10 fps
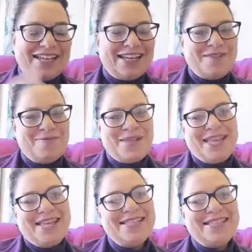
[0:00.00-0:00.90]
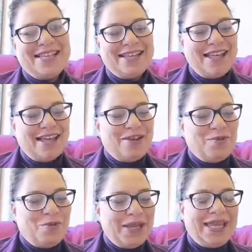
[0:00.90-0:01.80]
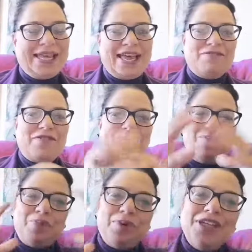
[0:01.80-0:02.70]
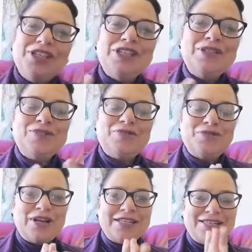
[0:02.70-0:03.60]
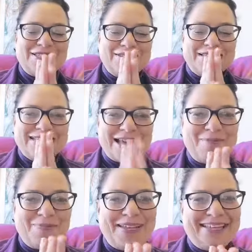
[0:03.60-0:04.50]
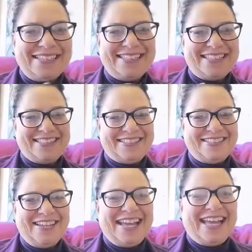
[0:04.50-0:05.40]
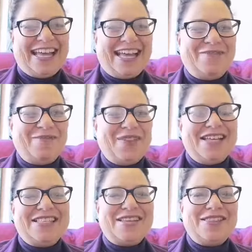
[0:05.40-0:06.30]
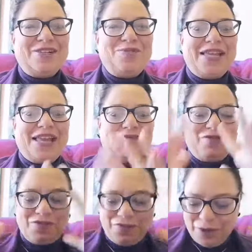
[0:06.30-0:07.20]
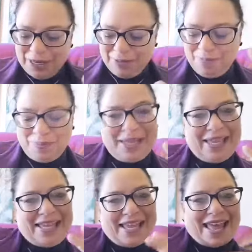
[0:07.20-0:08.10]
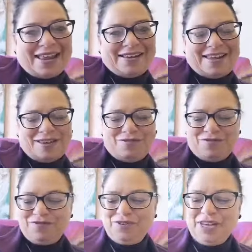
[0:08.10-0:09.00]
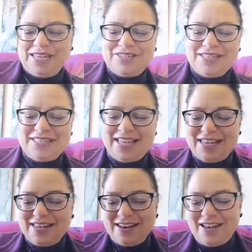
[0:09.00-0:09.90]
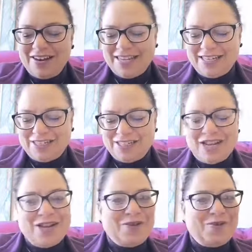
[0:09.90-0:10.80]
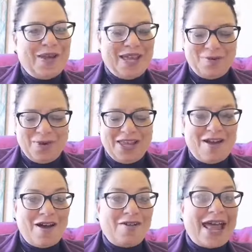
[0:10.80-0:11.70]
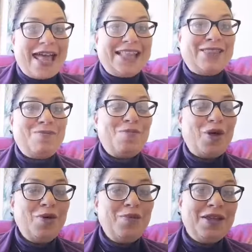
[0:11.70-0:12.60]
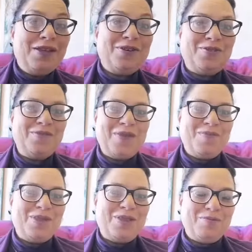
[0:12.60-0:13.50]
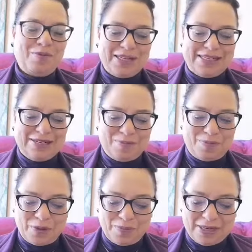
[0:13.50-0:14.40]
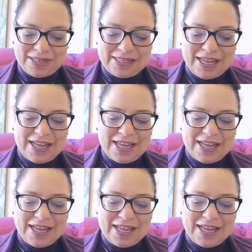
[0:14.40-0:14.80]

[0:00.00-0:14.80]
an amazing week and vibrations for us to tap into so that we can fully be and fully just acknowledge where we are at the moment. Remember the present moment.